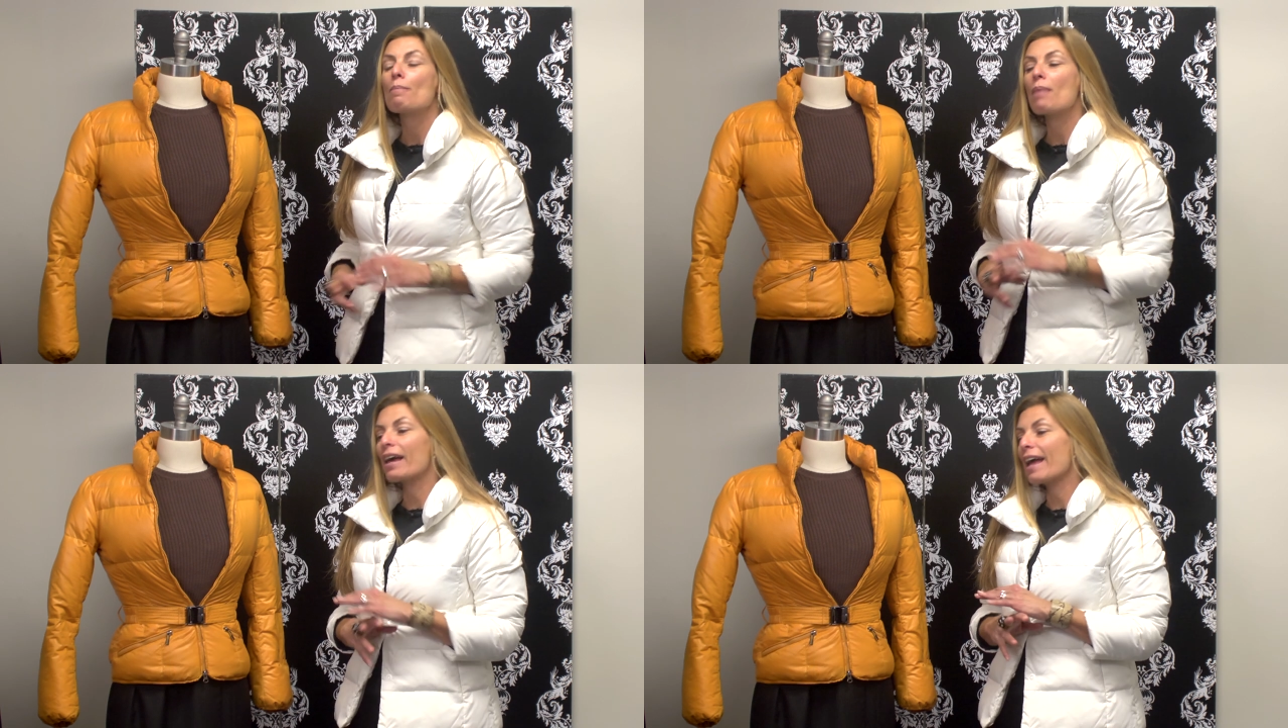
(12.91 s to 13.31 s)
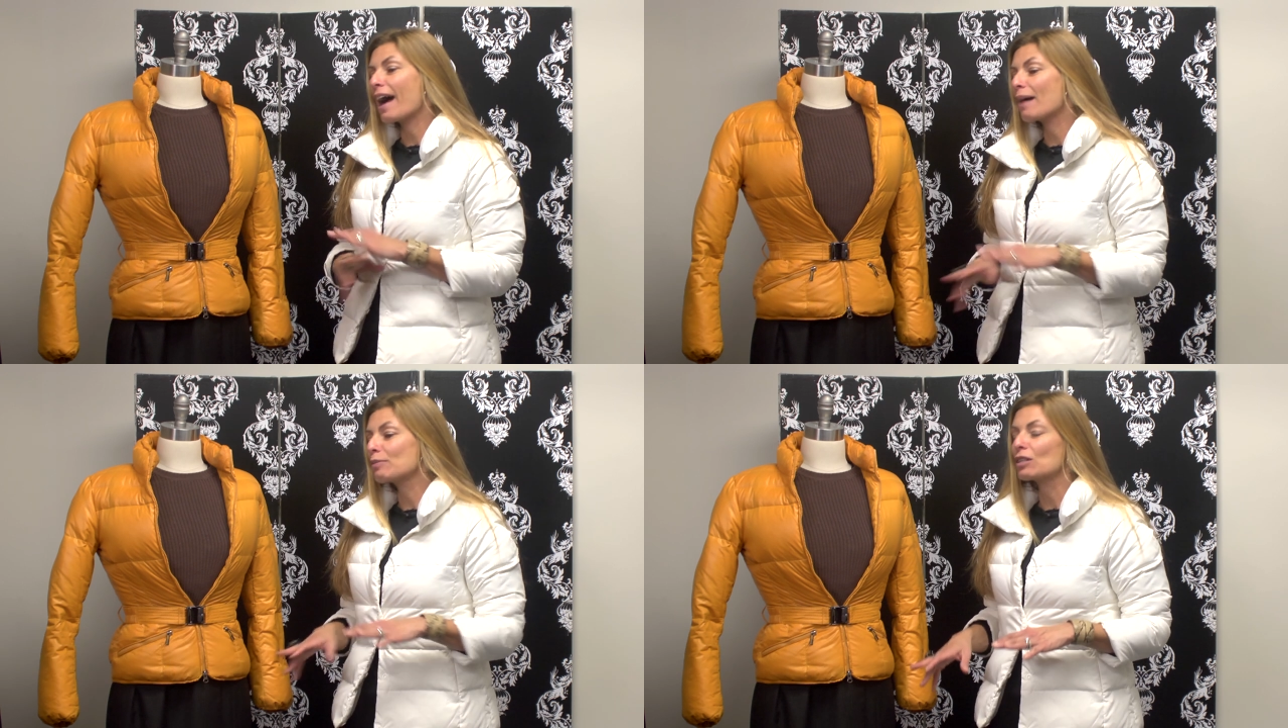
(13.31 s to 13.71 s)
My
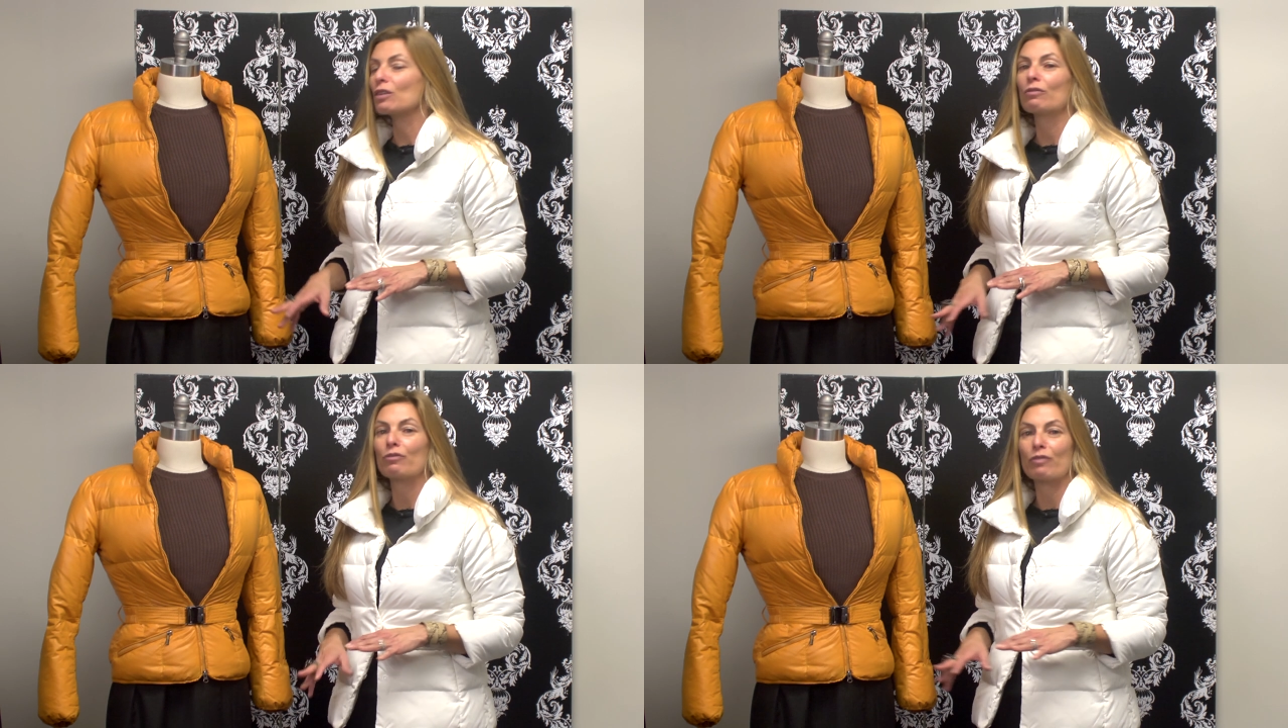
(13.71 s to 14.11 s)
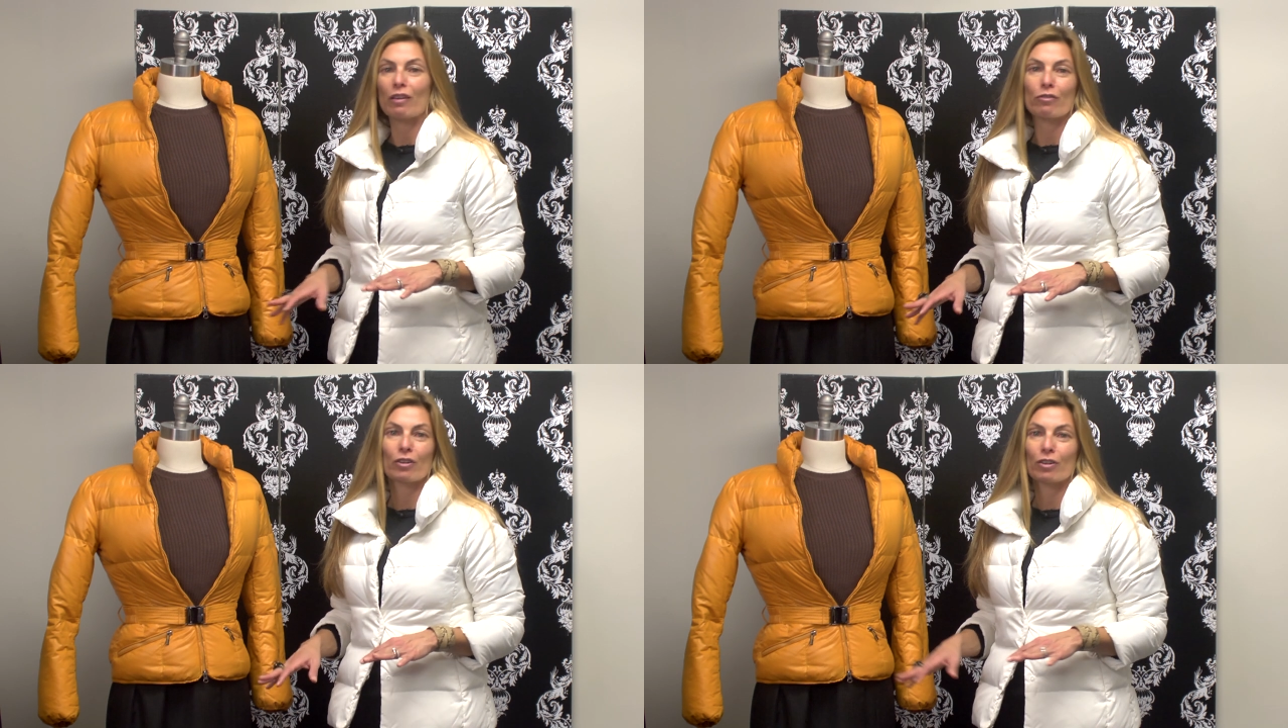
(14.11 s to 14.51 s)
absolute
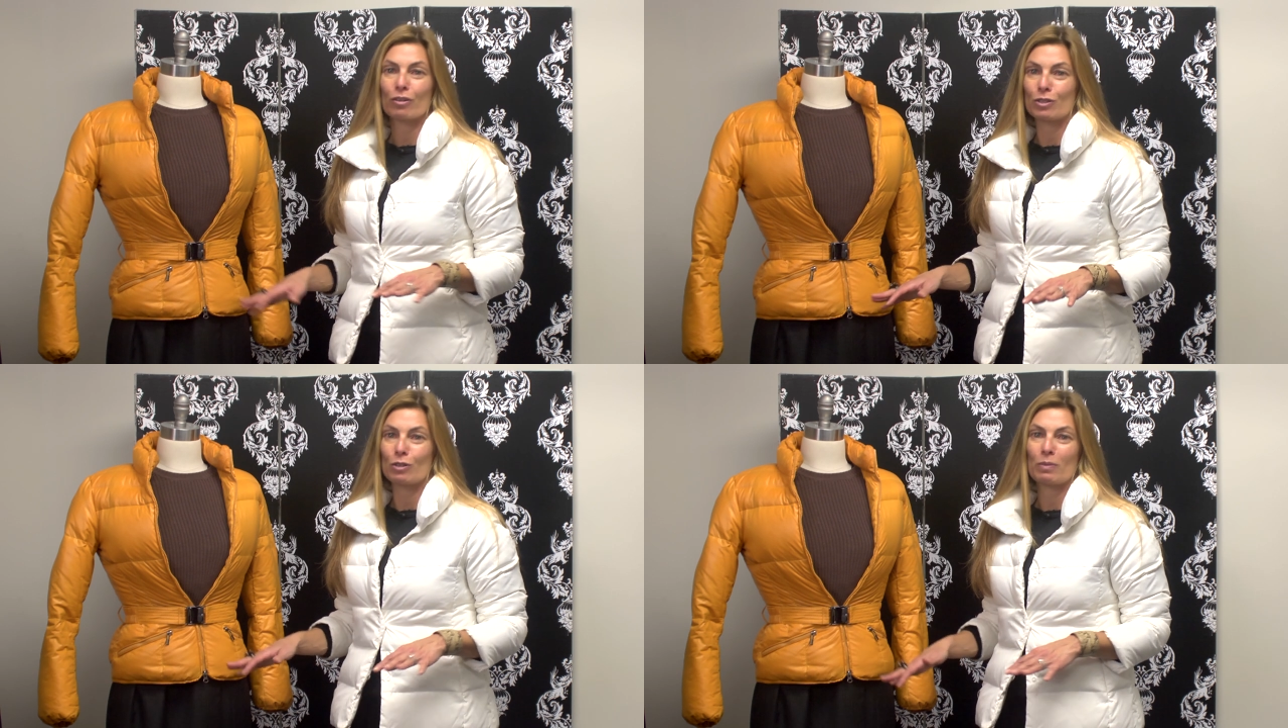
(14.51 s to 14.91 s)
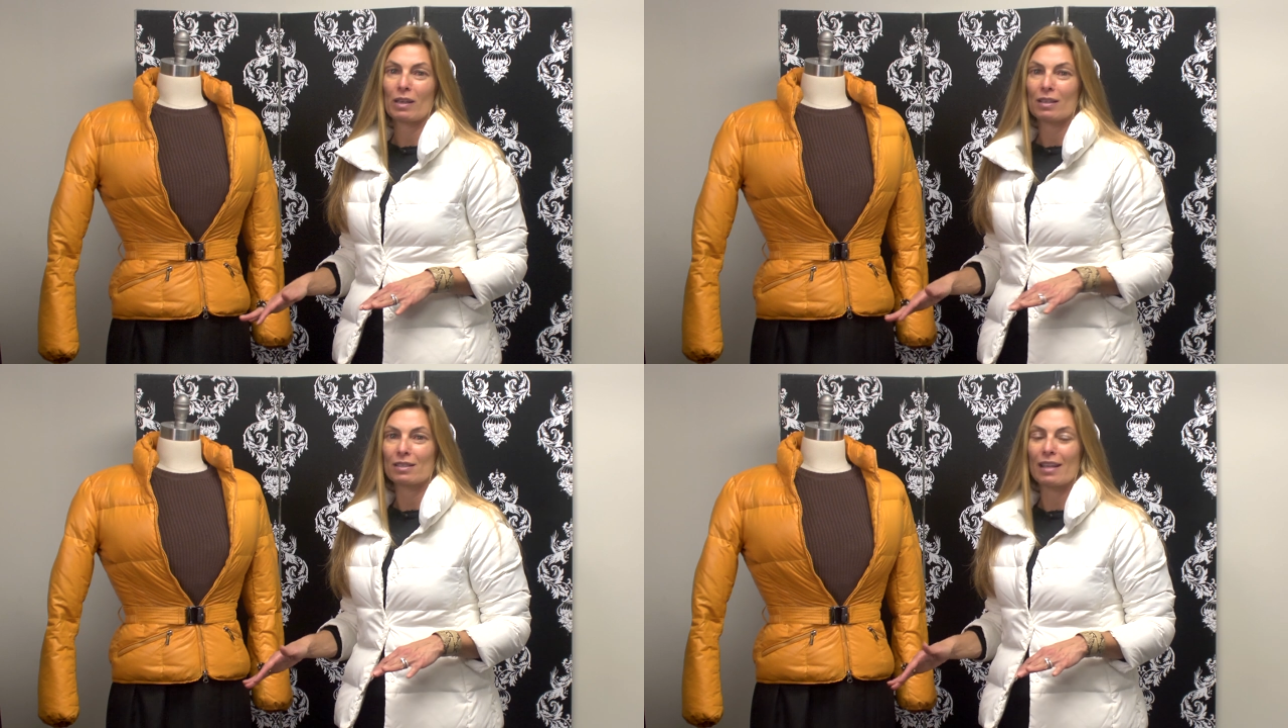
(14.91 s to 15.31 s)
favorite go to
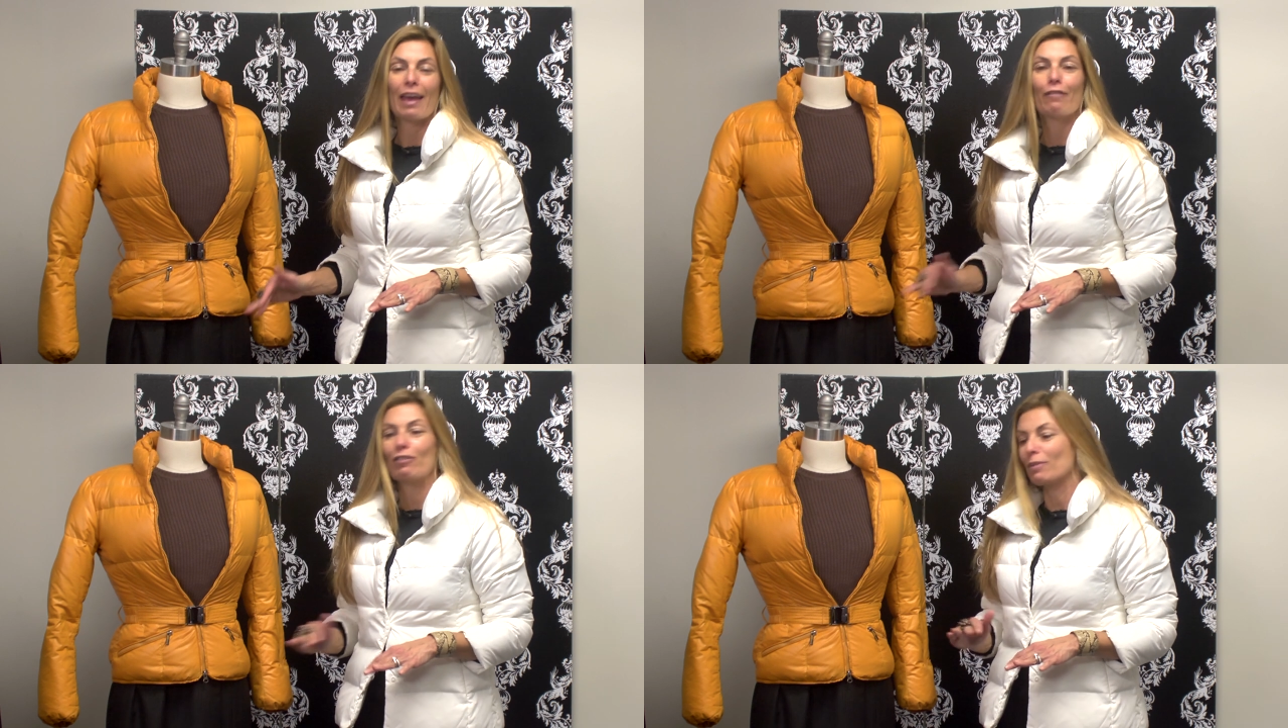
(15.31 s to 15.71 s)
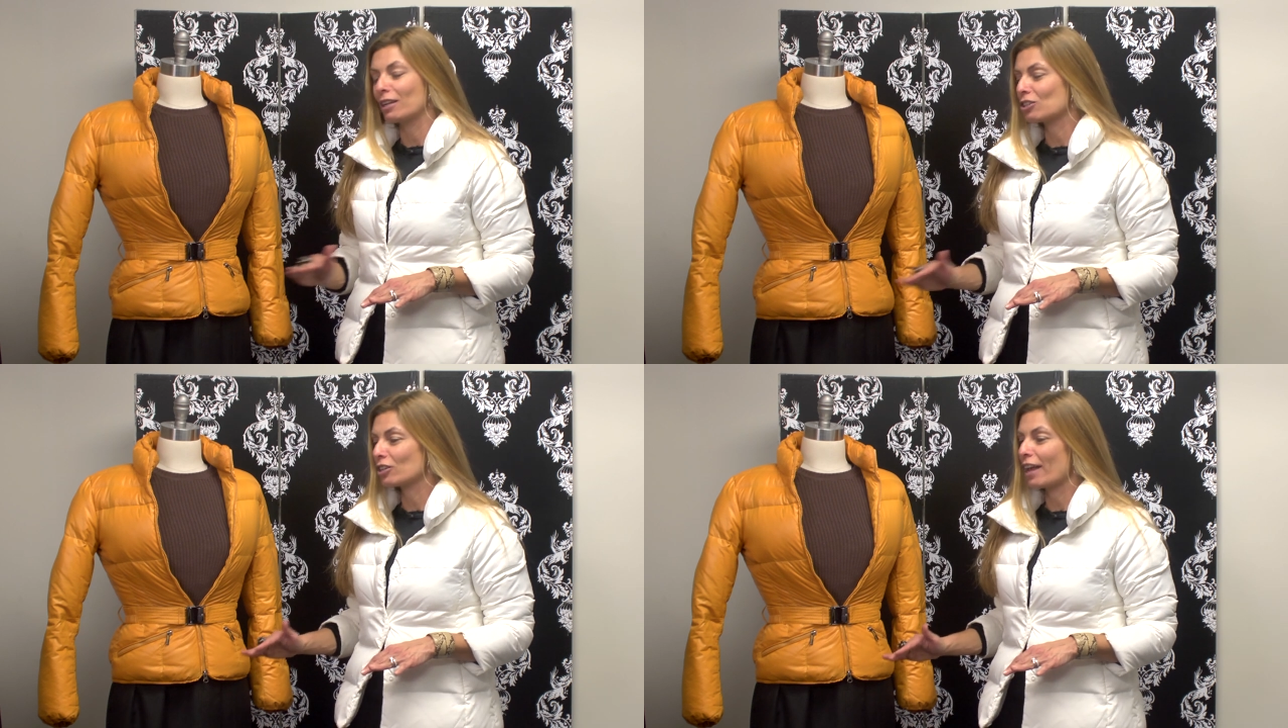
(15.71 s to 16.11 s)
piece.
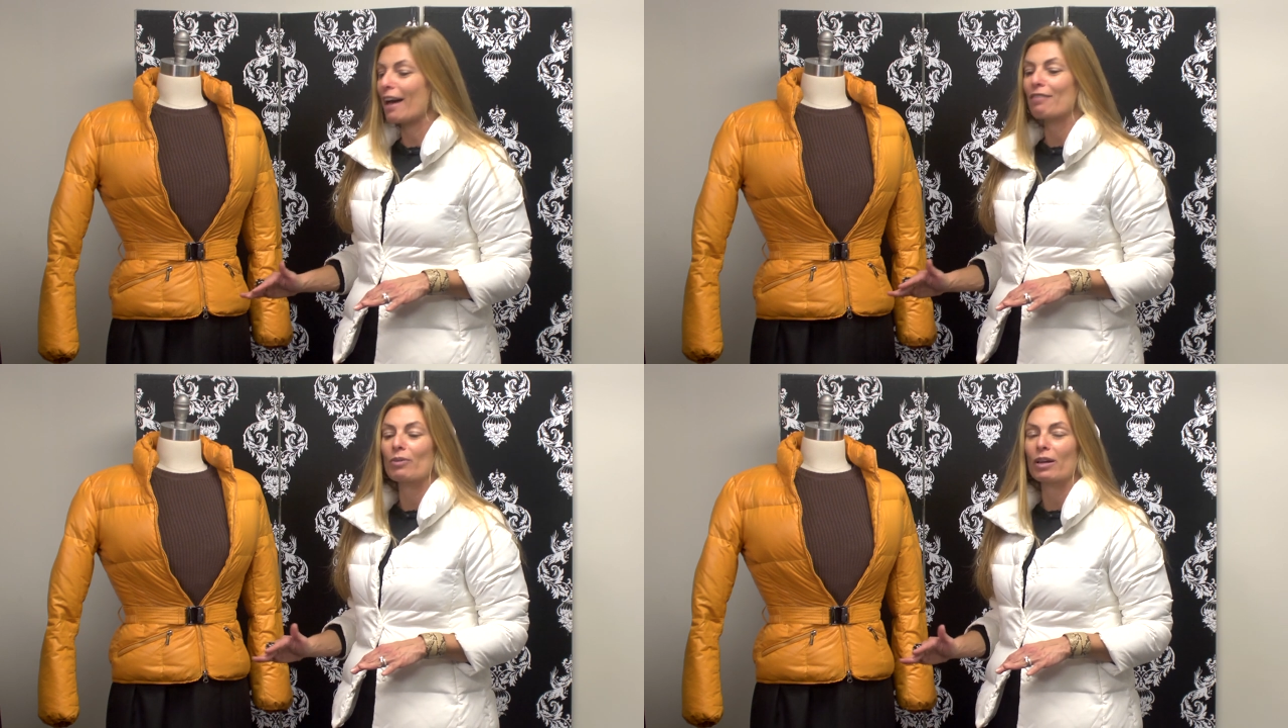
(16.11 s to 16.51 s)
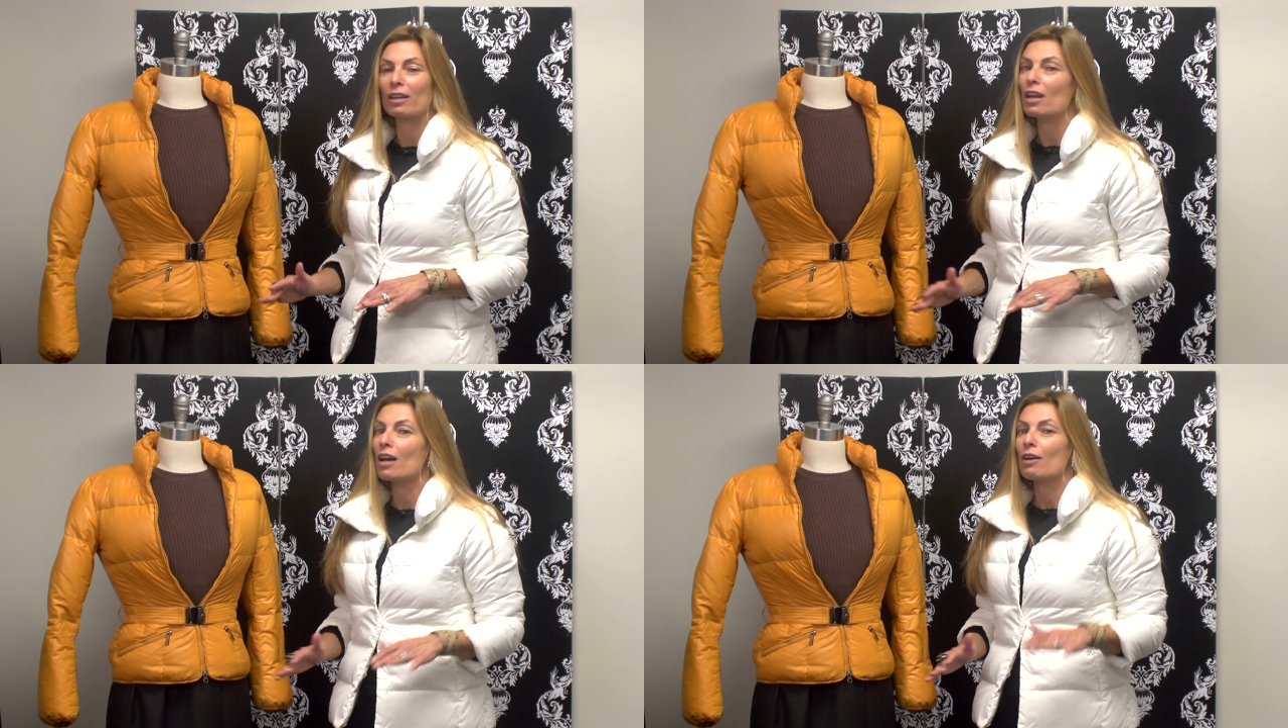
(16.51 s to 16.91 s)
Everybody should have one.